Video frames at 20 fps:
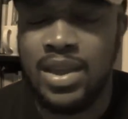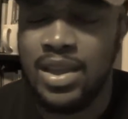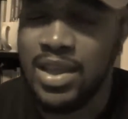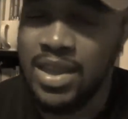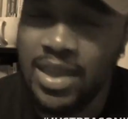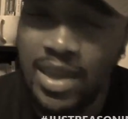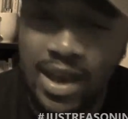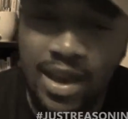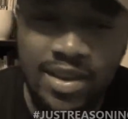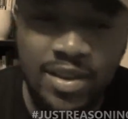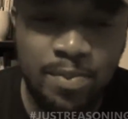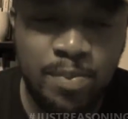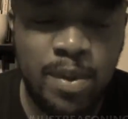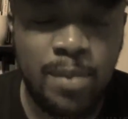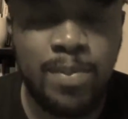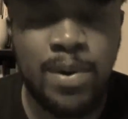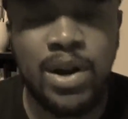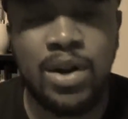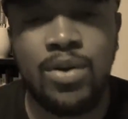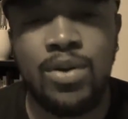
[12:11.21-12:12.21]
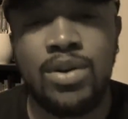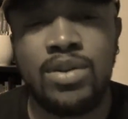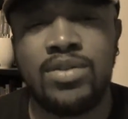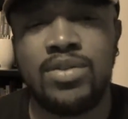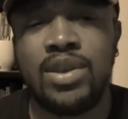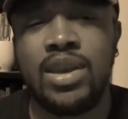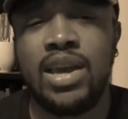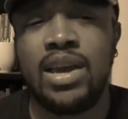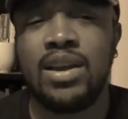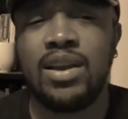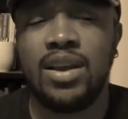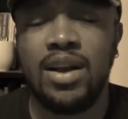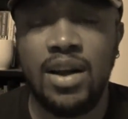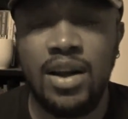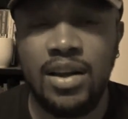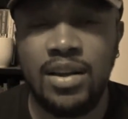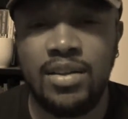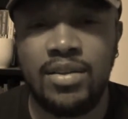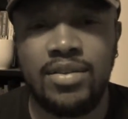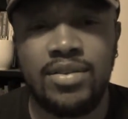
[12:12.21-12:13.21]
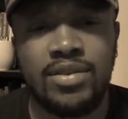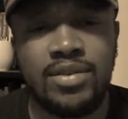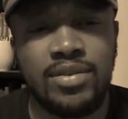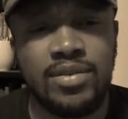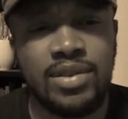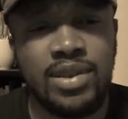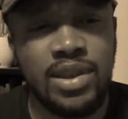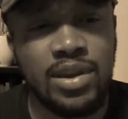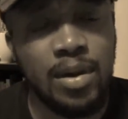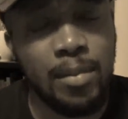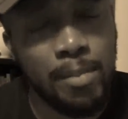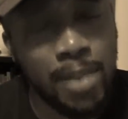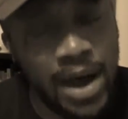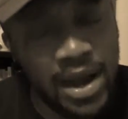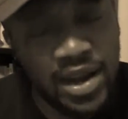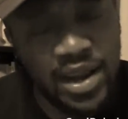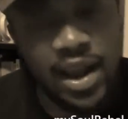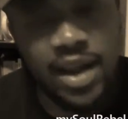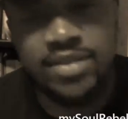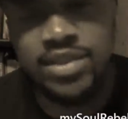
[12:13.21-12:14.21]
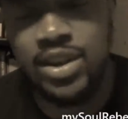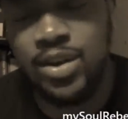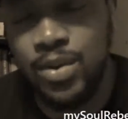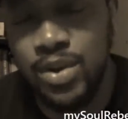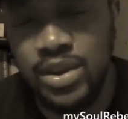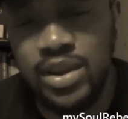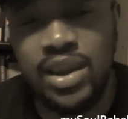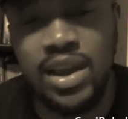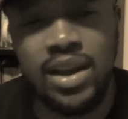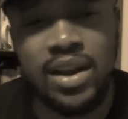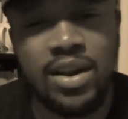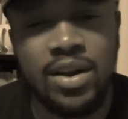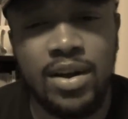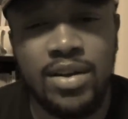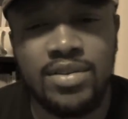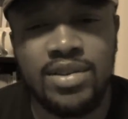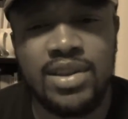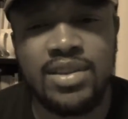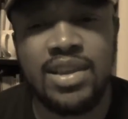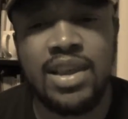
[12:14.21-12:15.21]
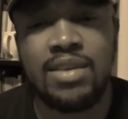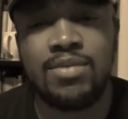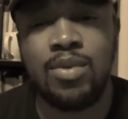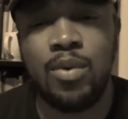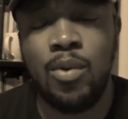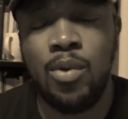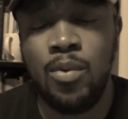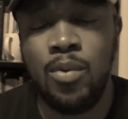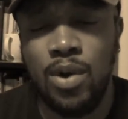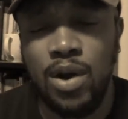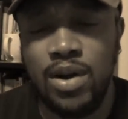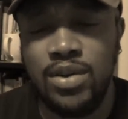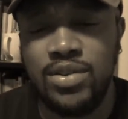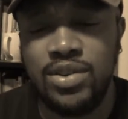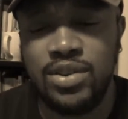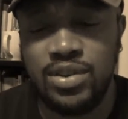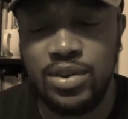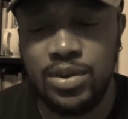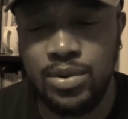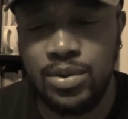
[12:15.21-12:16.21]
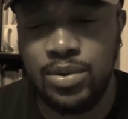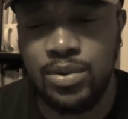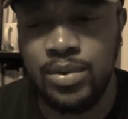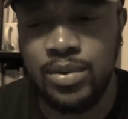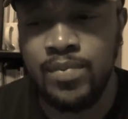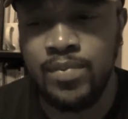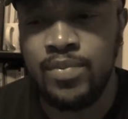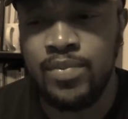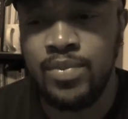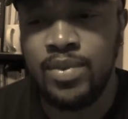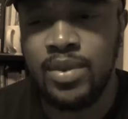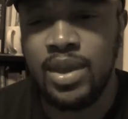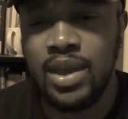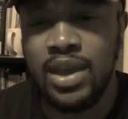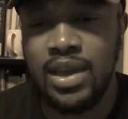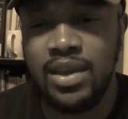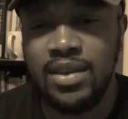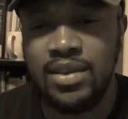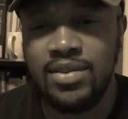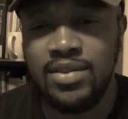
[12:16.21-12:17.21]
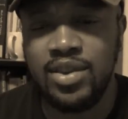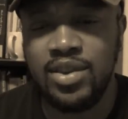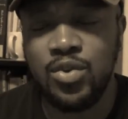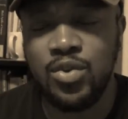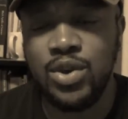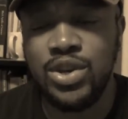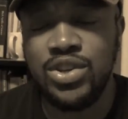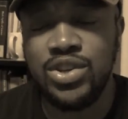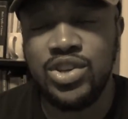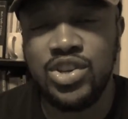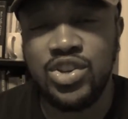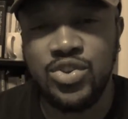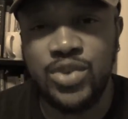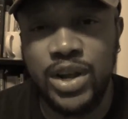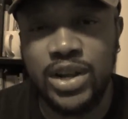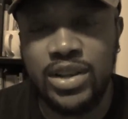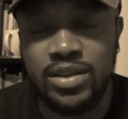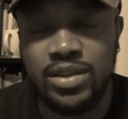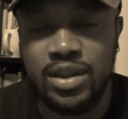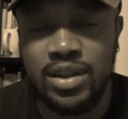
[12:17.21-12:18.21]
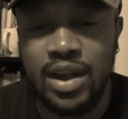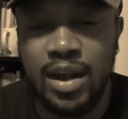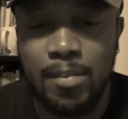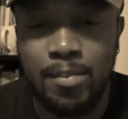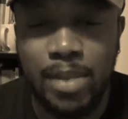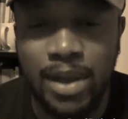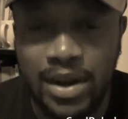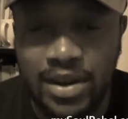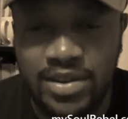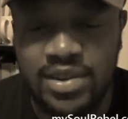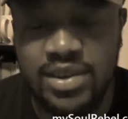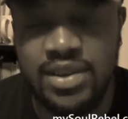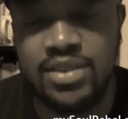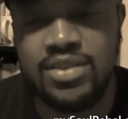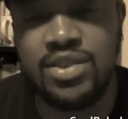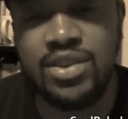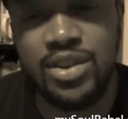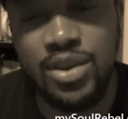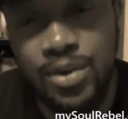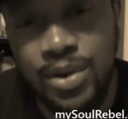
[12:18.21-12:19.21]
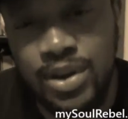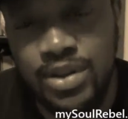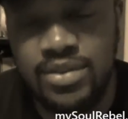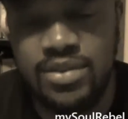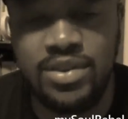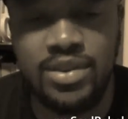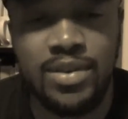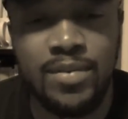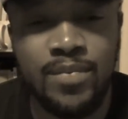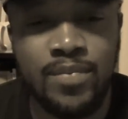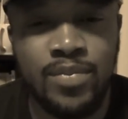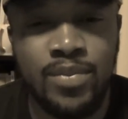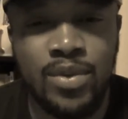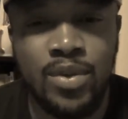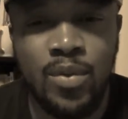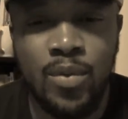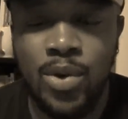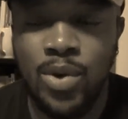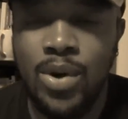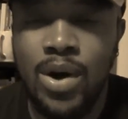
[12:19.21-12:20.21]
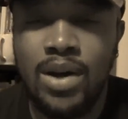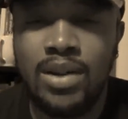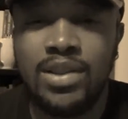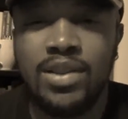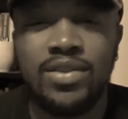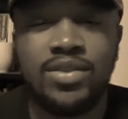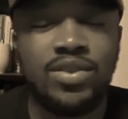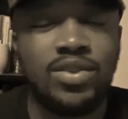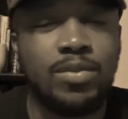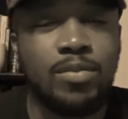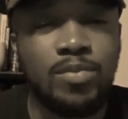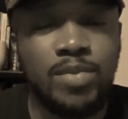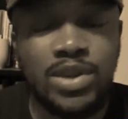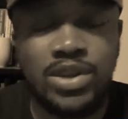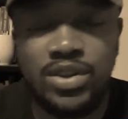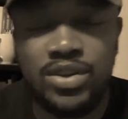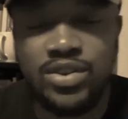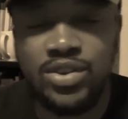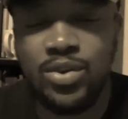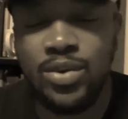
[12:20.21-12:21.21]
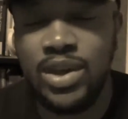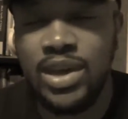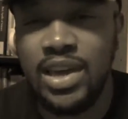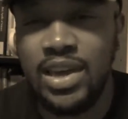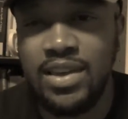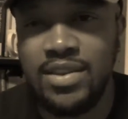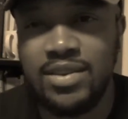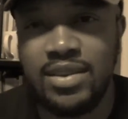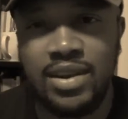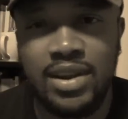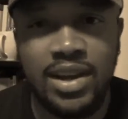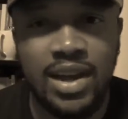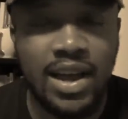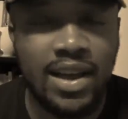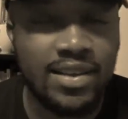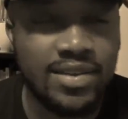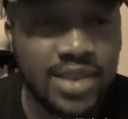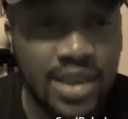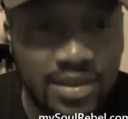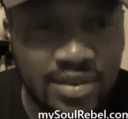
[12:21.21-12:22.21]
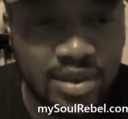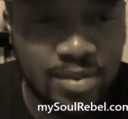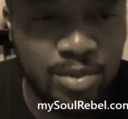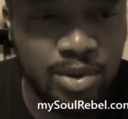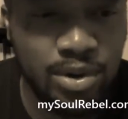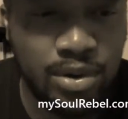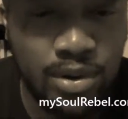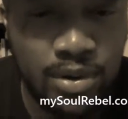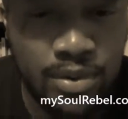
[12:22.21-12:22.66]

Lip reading: Yes, people are going to get guns. You know, bad guys are going to get guns at times. What we want to do is restrict their ability to do it. We don't want it to be just so easily accessible.